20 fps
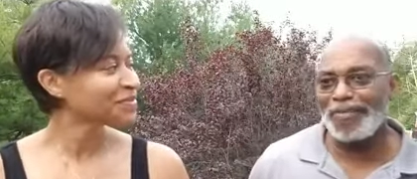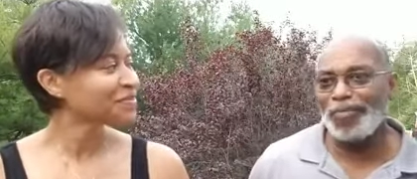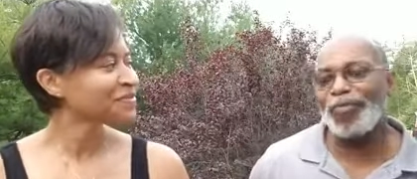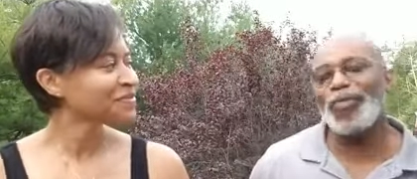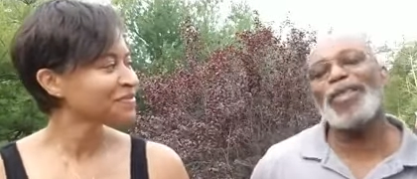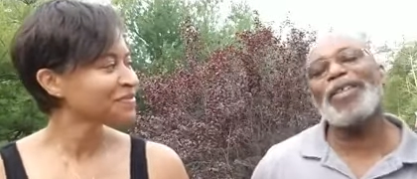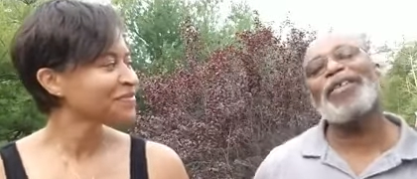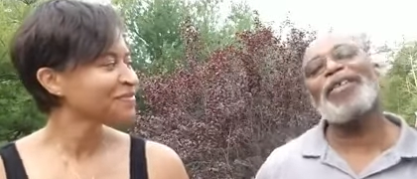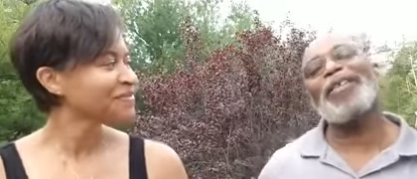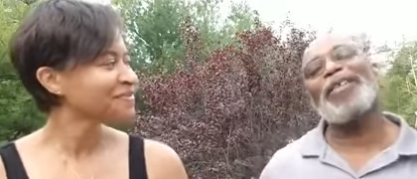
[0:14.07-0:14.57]

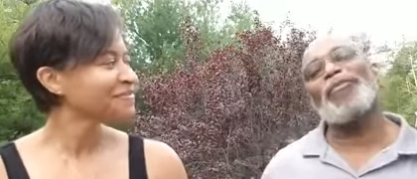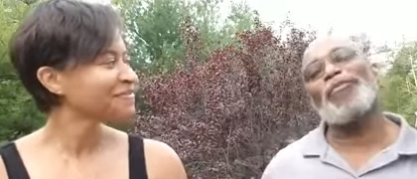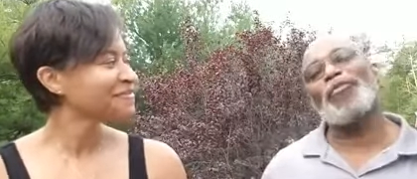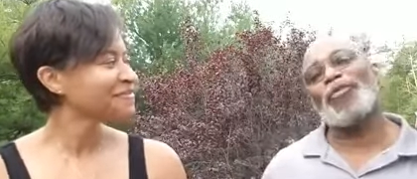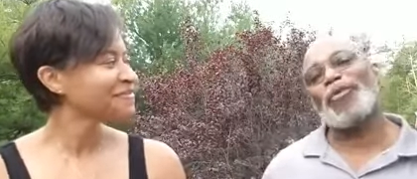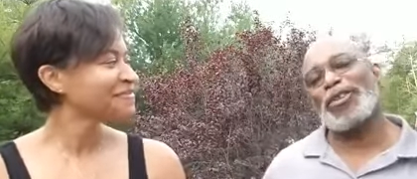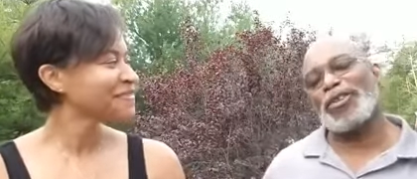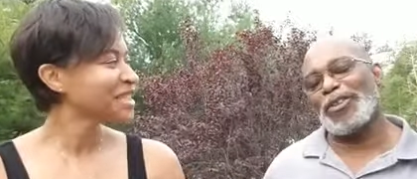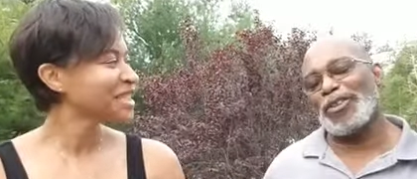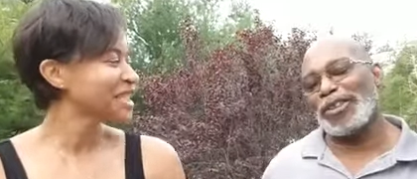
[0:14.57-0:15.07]
Speaker 1: You know,
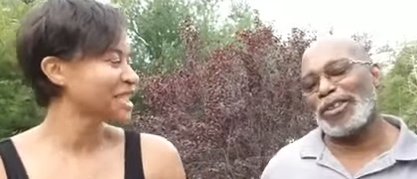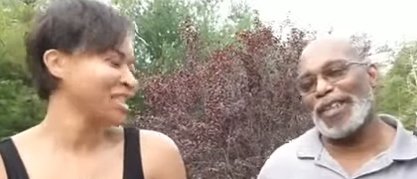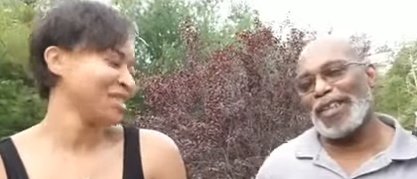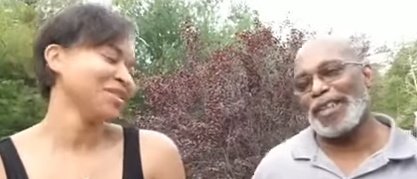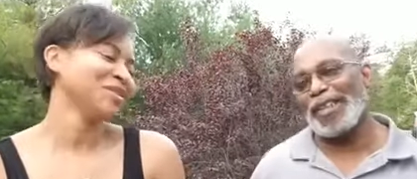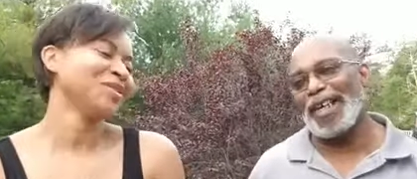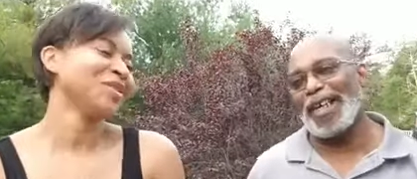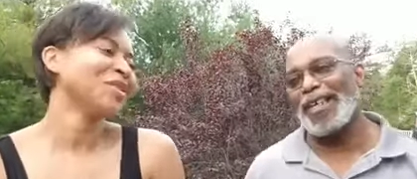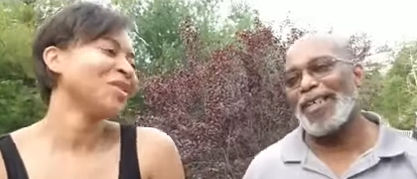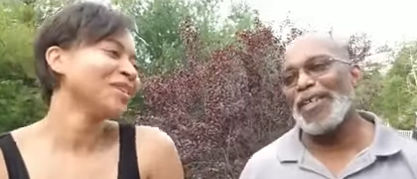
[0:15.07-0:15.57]
would you say they're
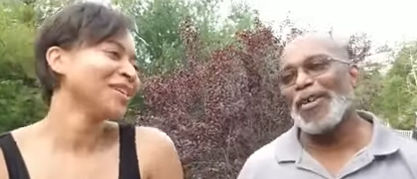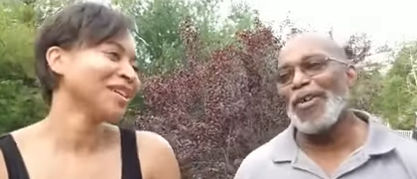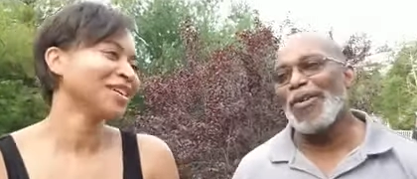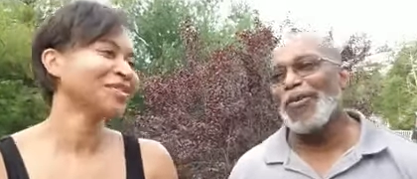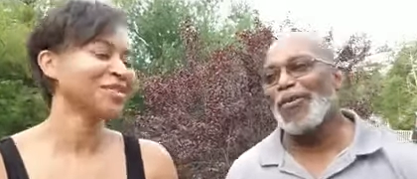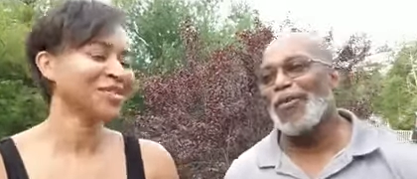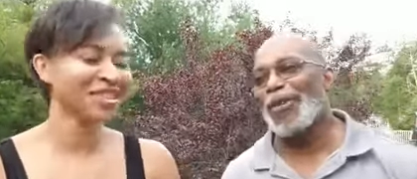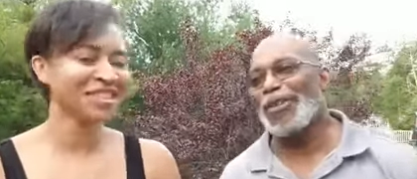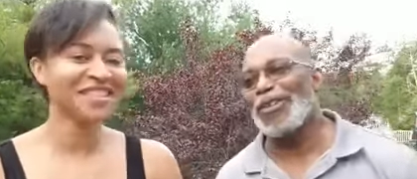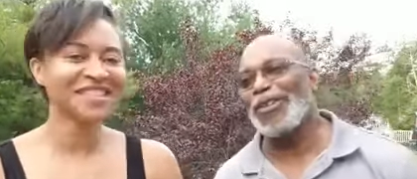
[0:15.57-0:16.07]
that? All friends,
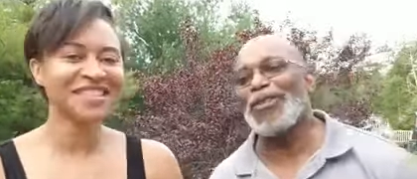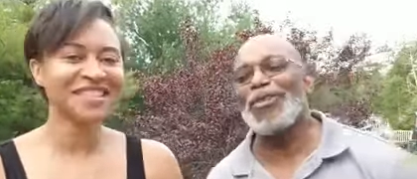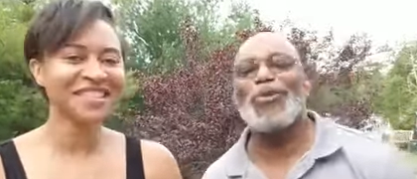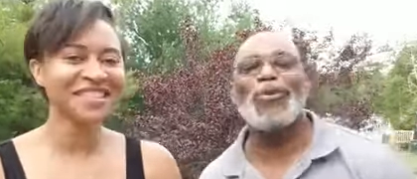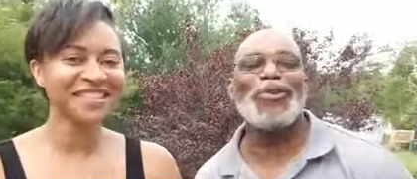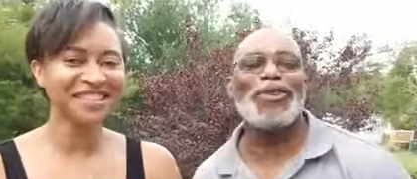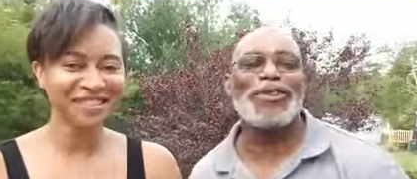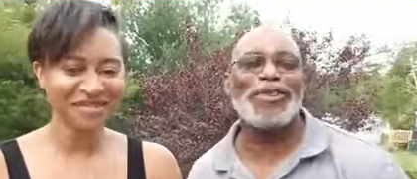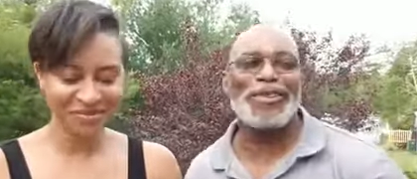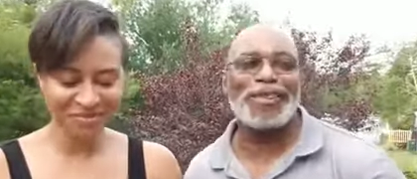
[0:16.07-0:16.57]
would you yeah.
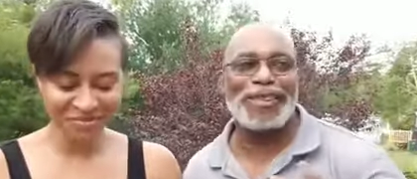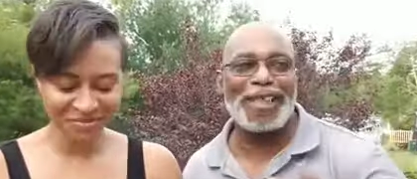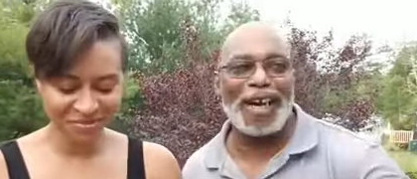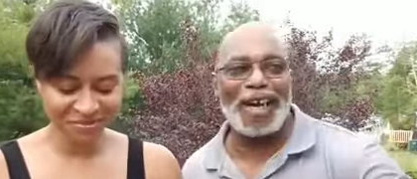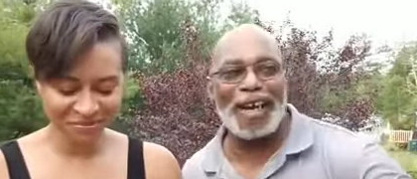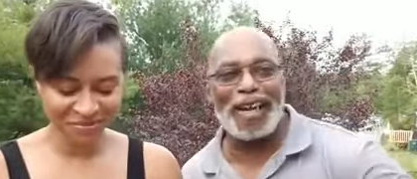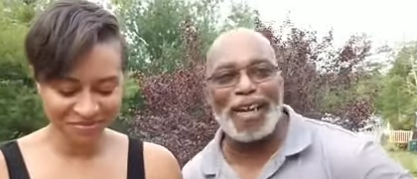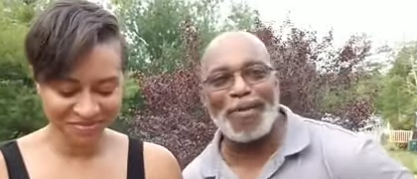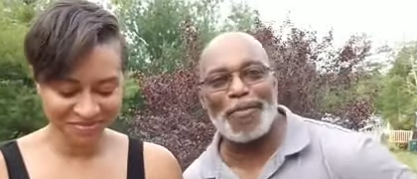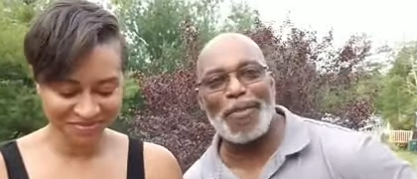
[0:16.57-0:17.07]
would you start
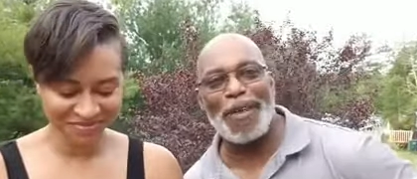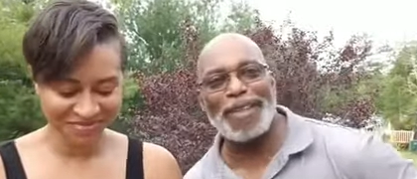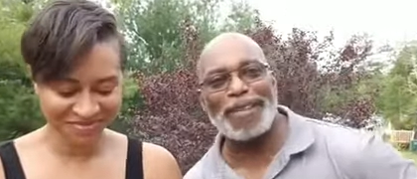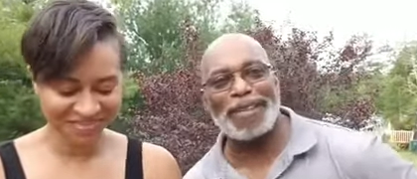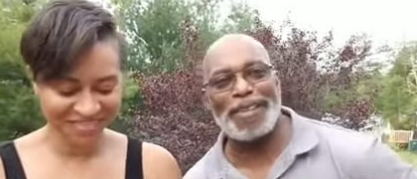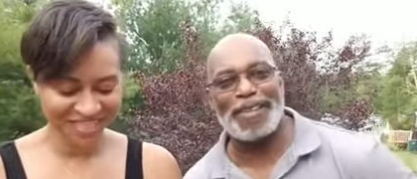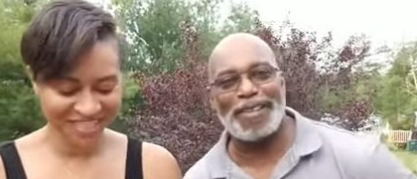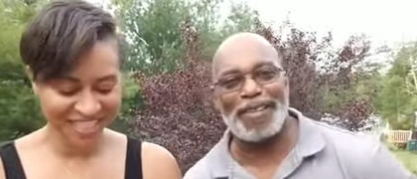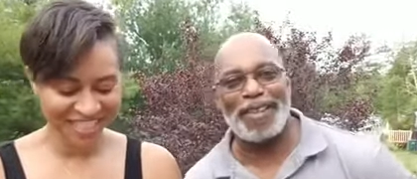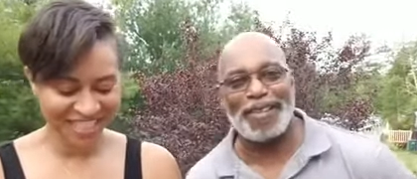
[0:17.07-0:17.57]
out by
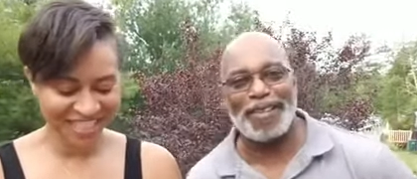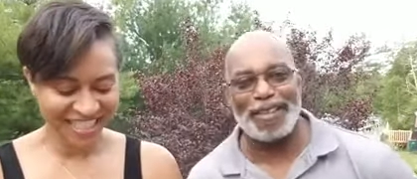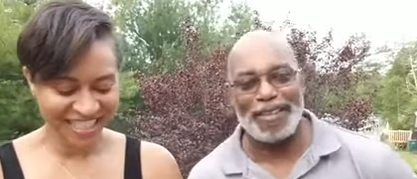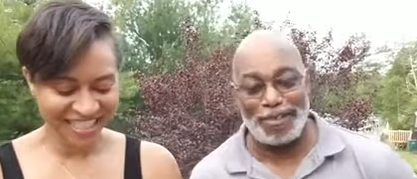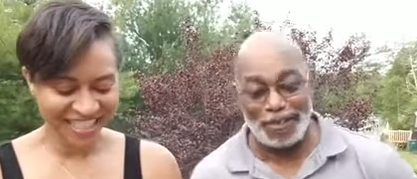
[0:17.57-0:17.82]
saying that they are